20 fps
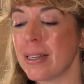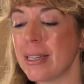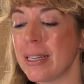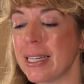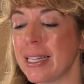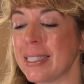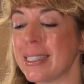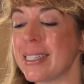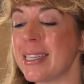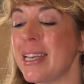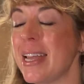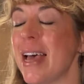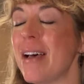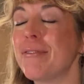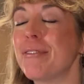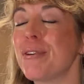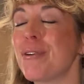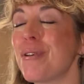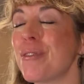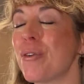It's
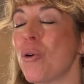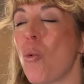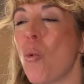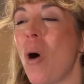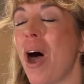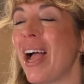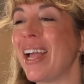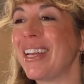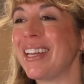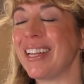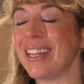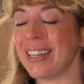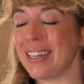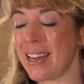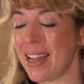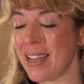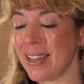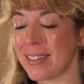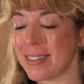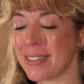never the whiny
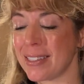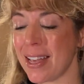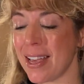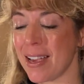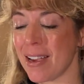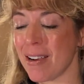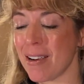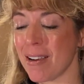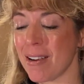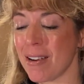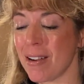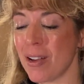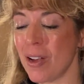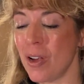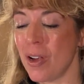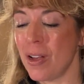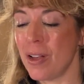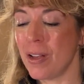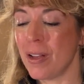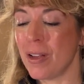naysayer.
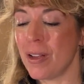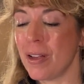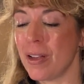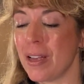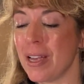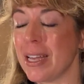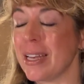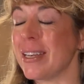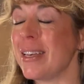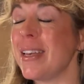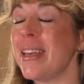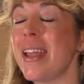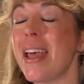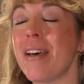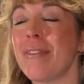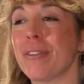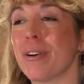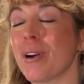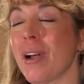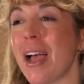It
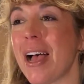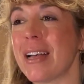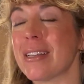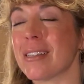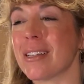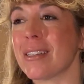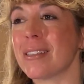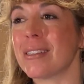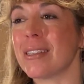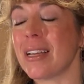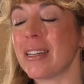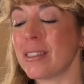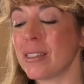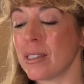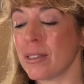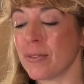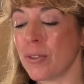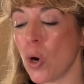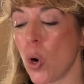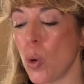never has a sense
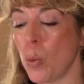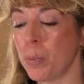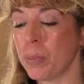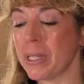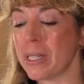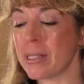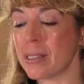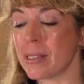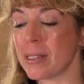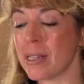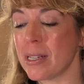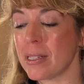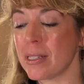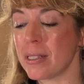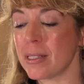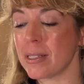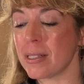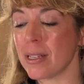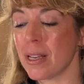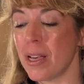of hopelessness.
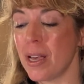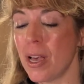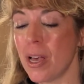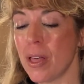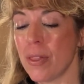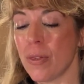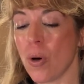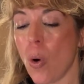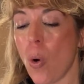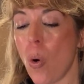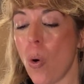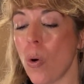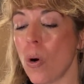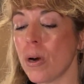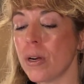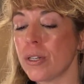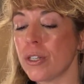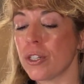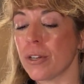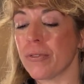The
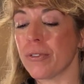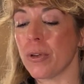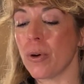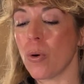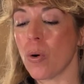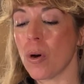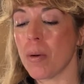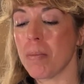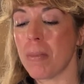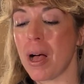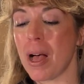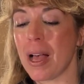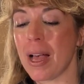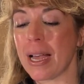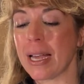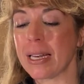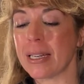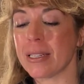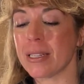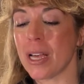orange of your
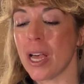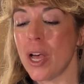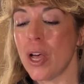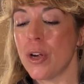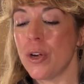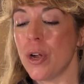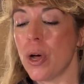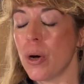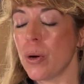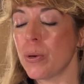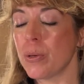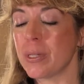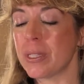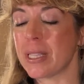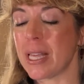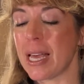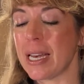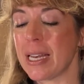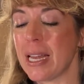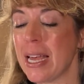mind knows
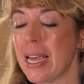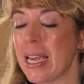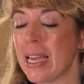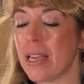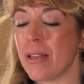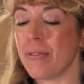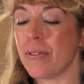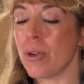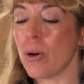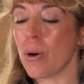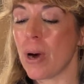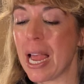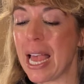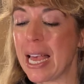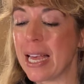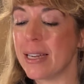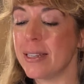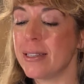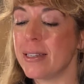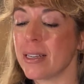that if your
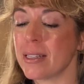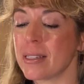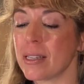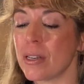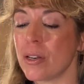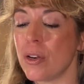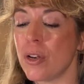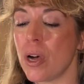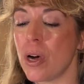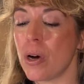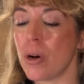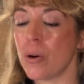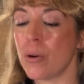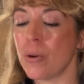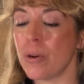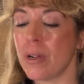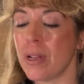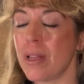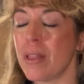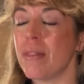head doesn't know,
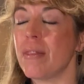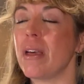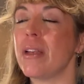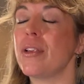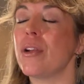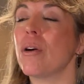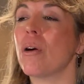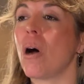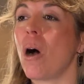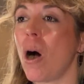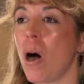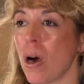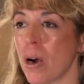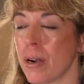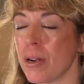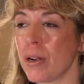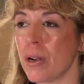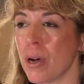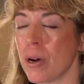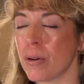then your heart
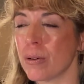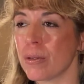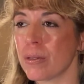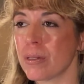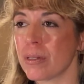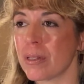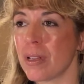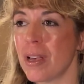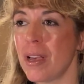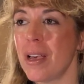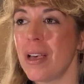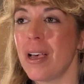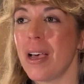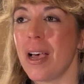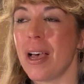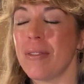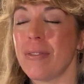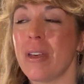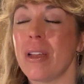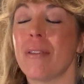knows.
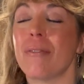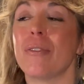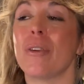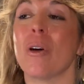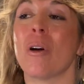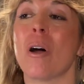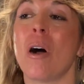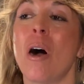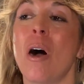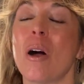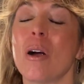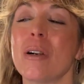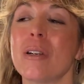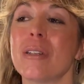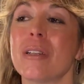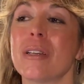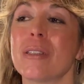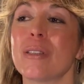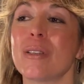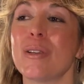And that if your heart
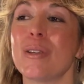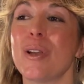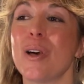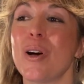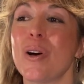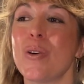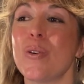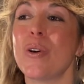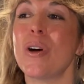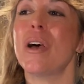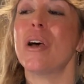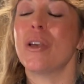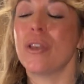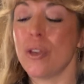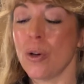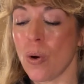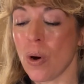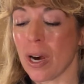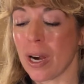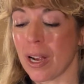doesn't know,
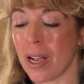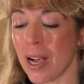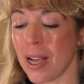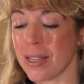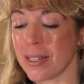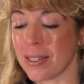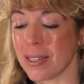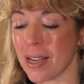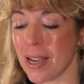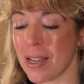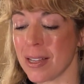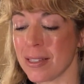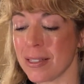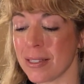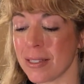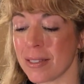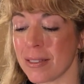your gut does.